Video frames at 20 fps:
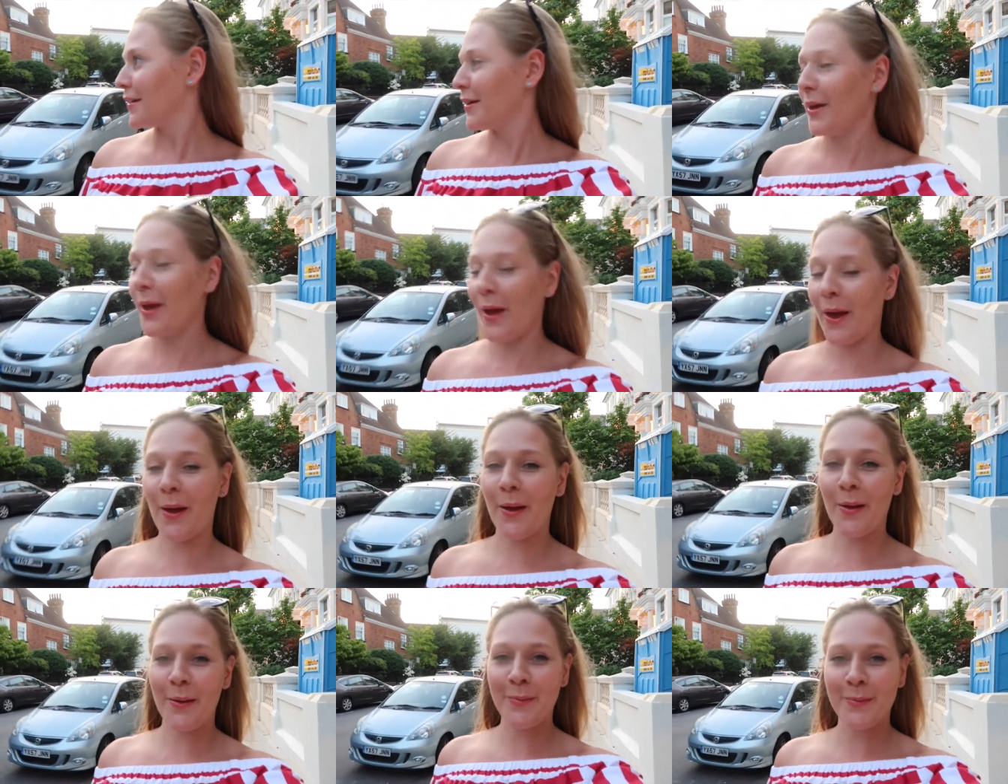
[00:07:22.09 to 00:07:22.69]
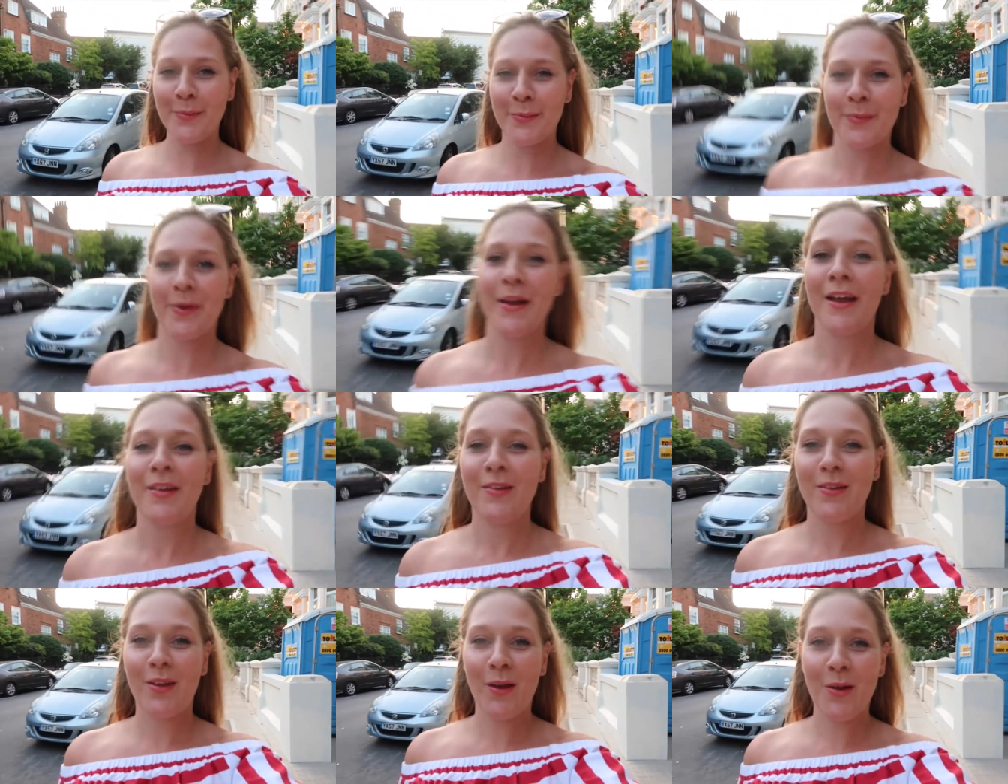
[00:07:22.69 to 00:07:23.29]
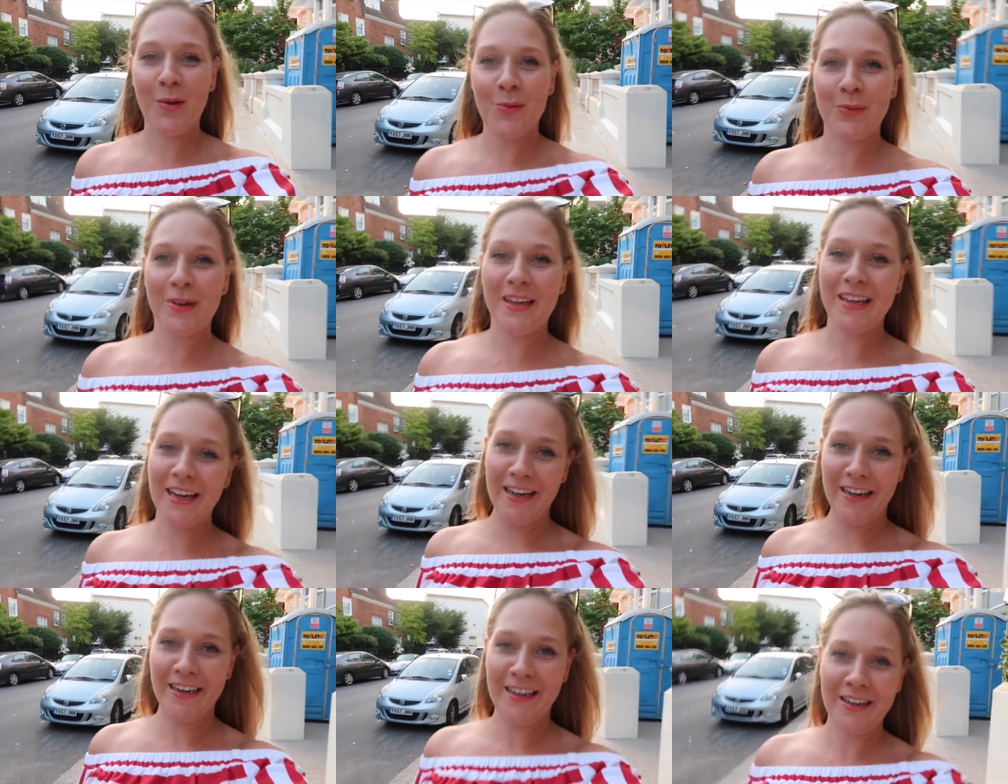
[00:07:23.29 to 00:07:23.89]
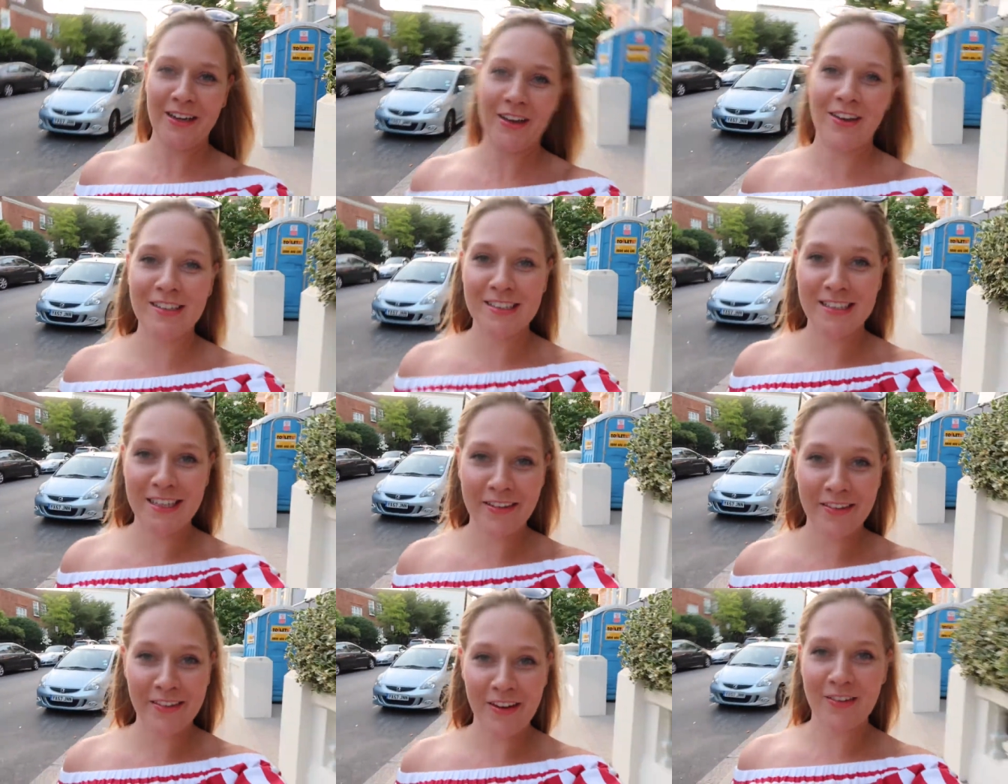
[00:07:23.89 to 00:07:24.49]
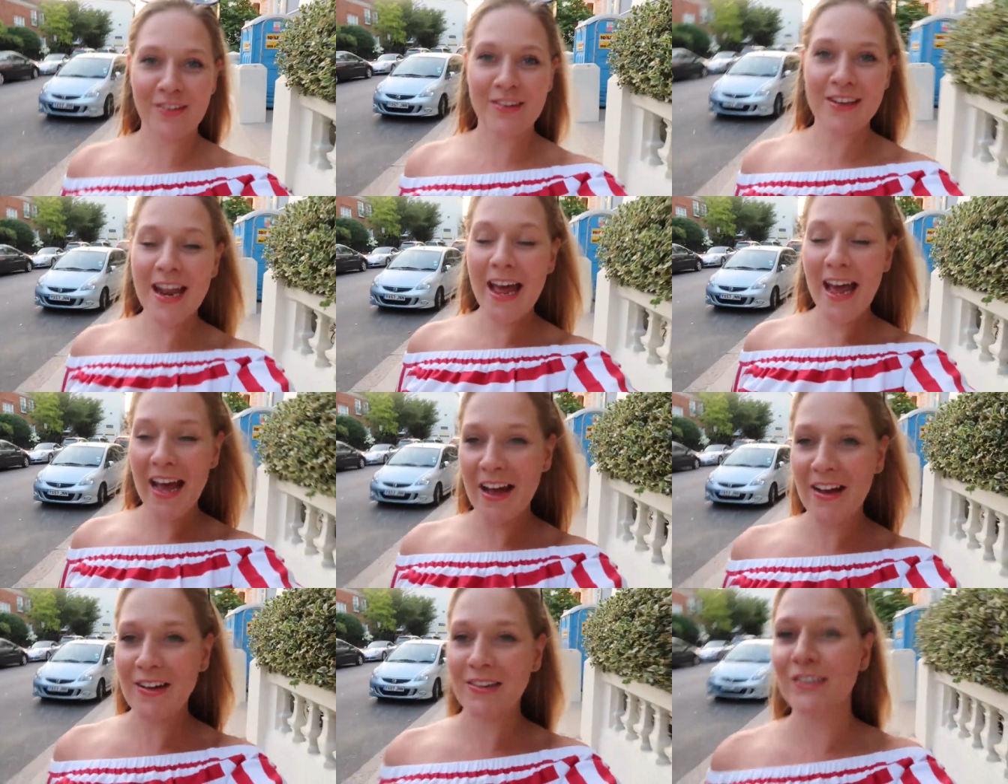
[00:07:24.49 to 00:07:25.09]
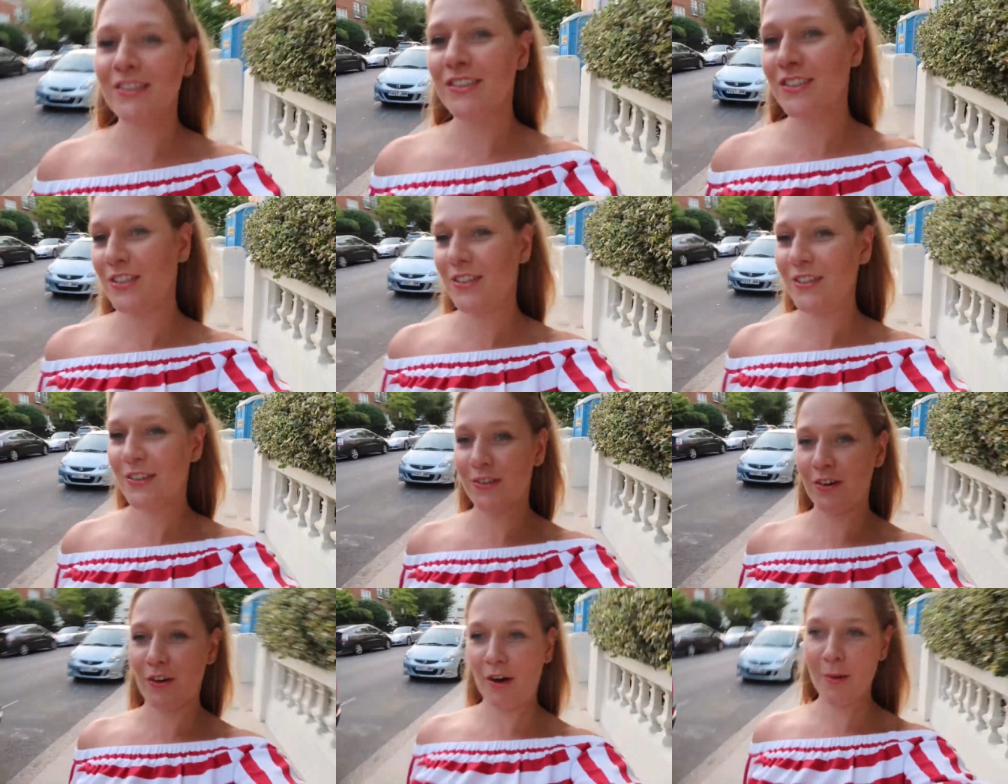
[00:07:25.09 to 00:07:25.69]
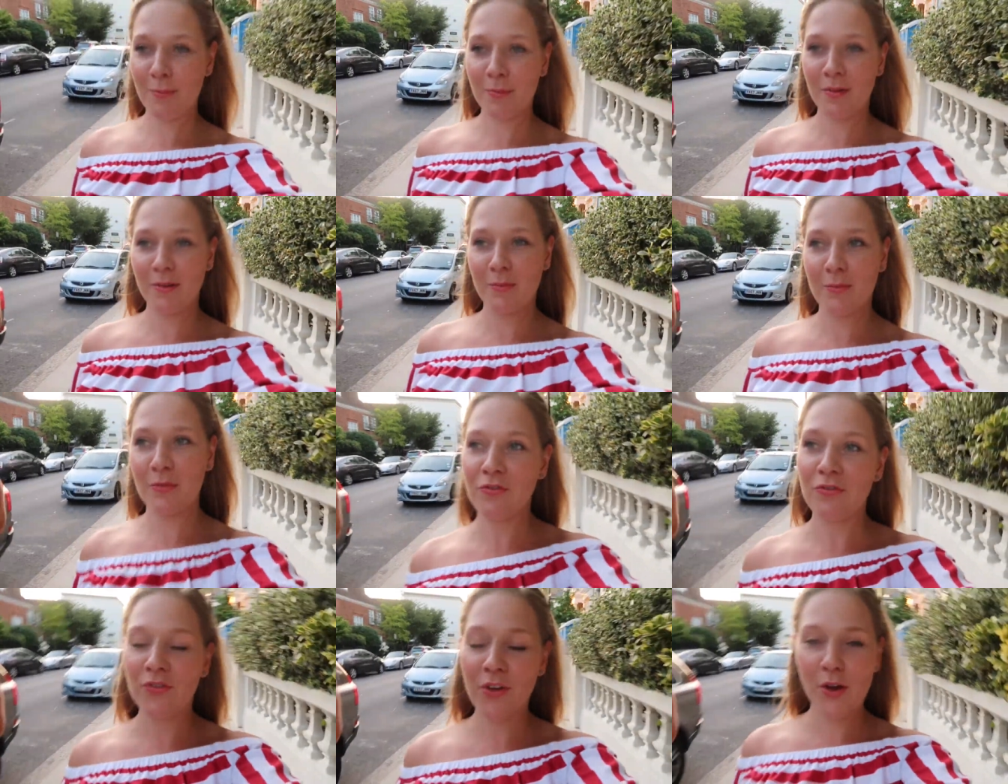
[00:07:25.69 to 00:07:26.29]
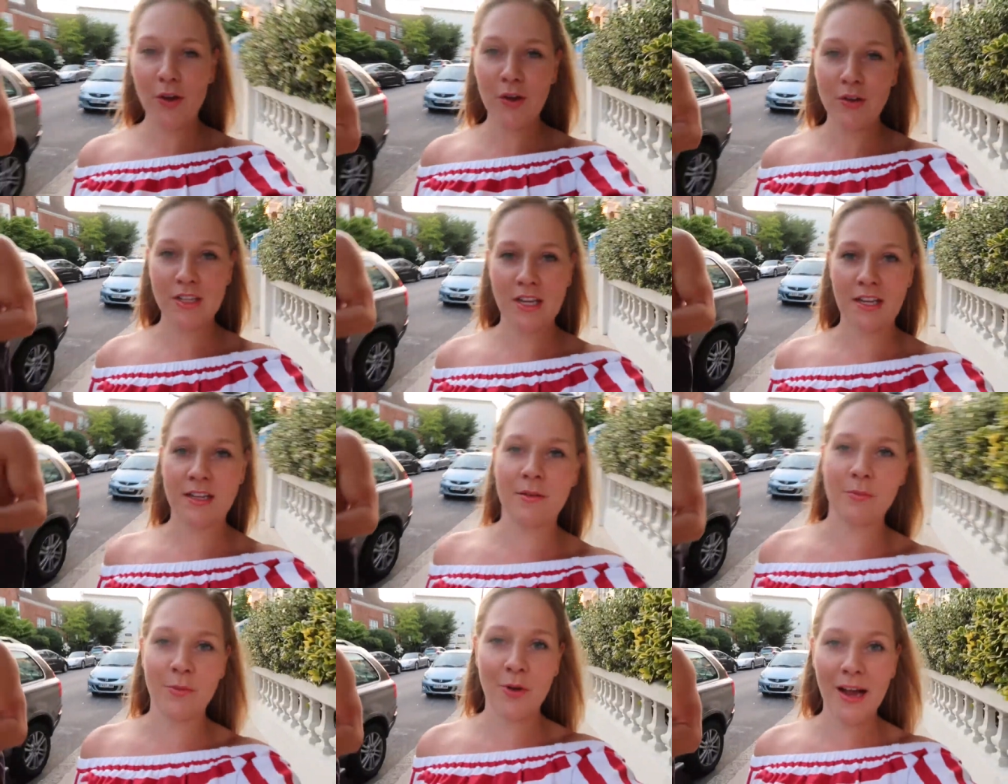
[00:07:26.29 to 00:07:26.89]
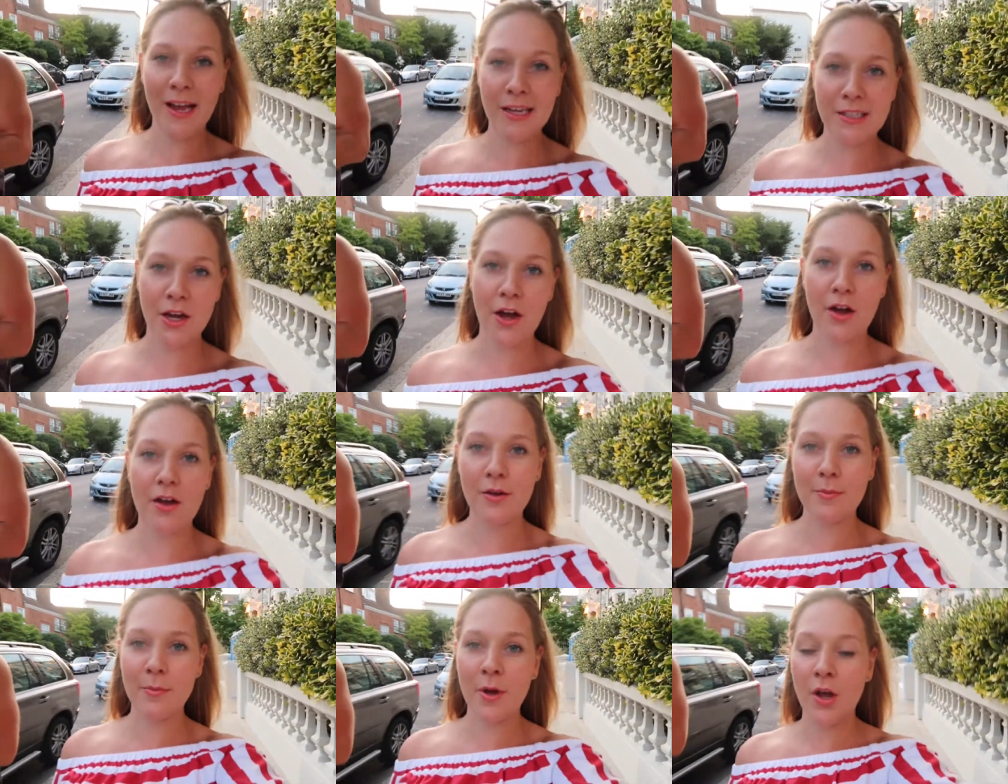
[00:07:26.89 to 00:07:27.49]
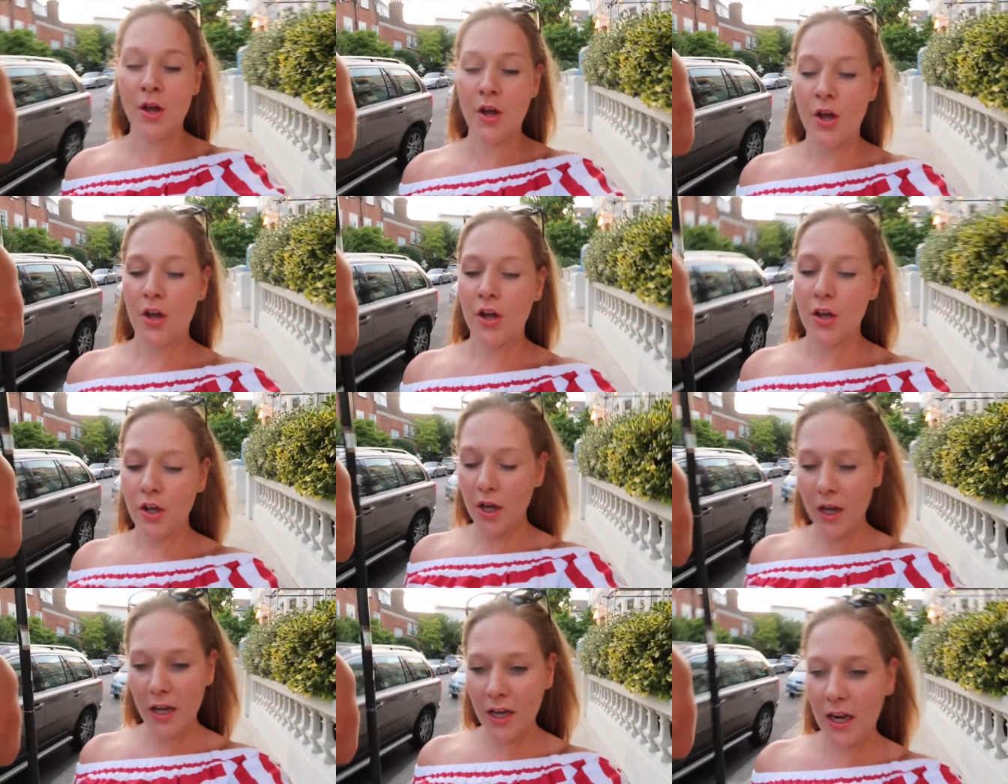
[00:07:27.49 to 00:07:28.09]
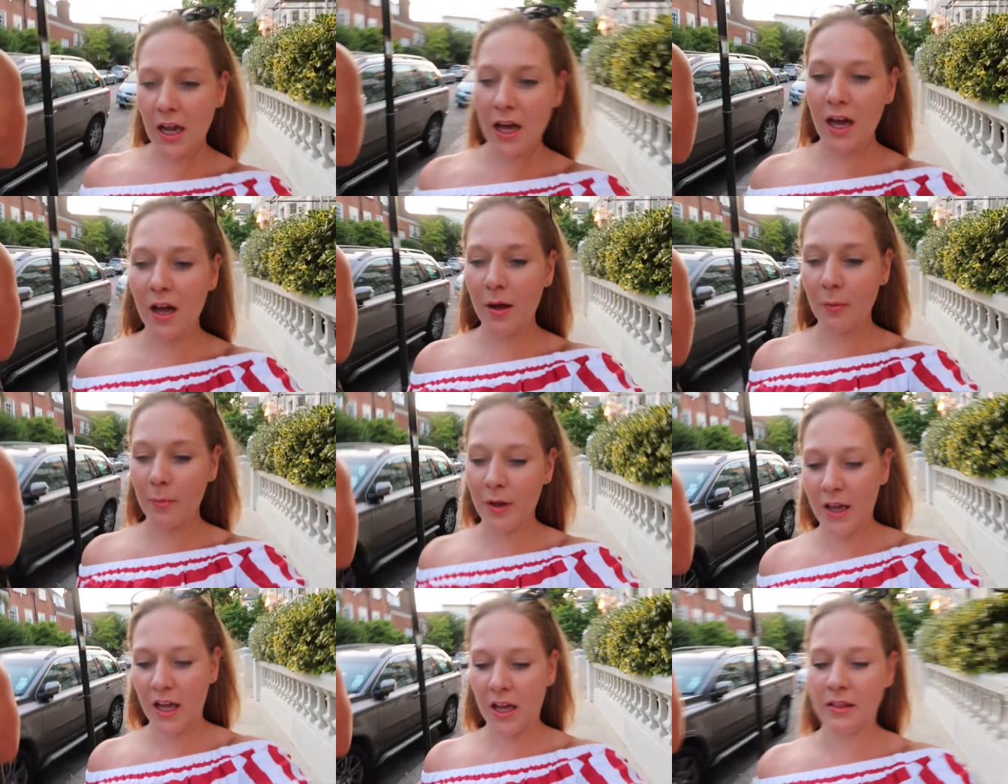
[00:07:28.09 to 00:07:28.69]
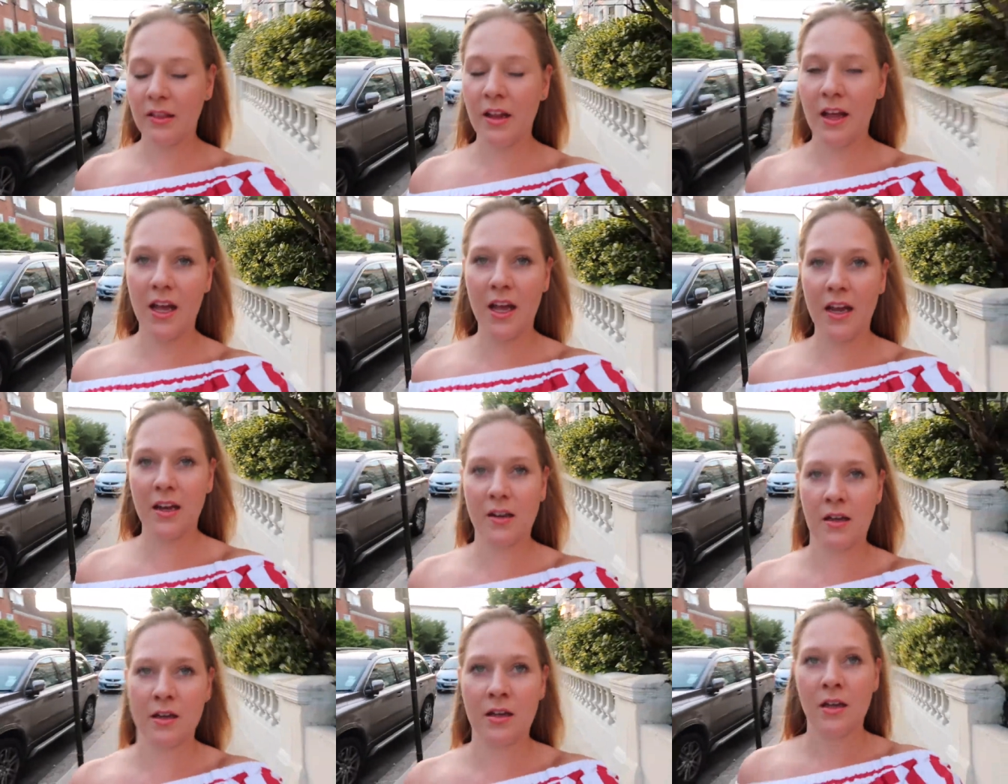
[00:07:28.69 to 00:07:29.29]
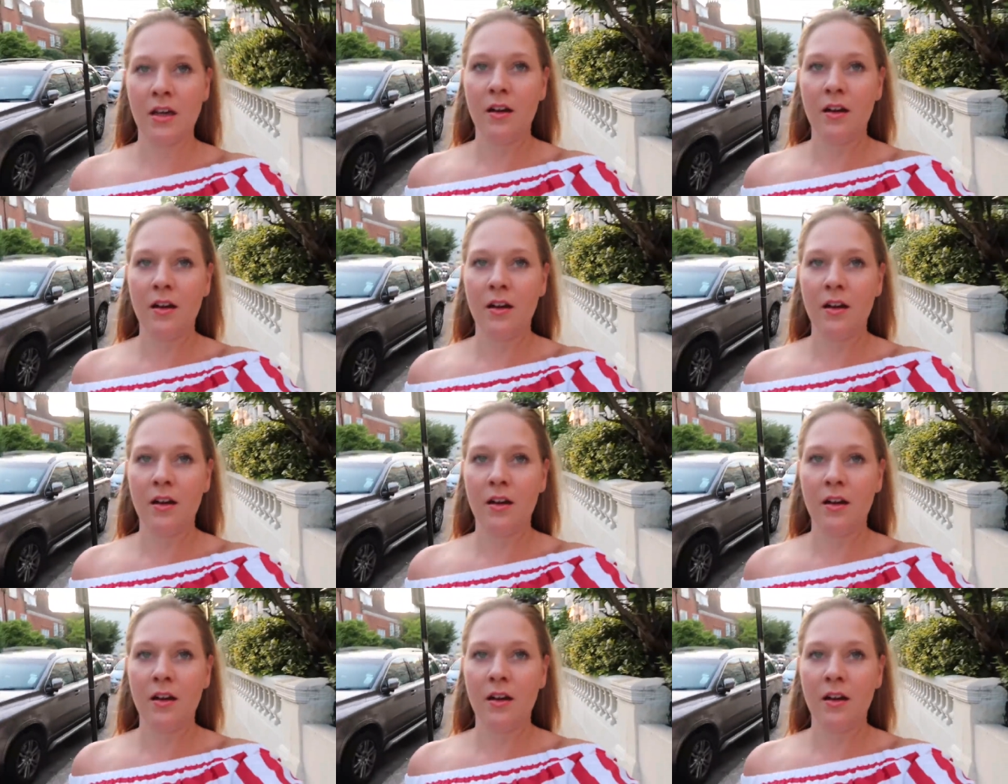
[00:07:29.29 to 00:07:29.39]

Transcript: Yeah. So we are going to Tesco's now to grab some food and then we'll head home, cook it up and then,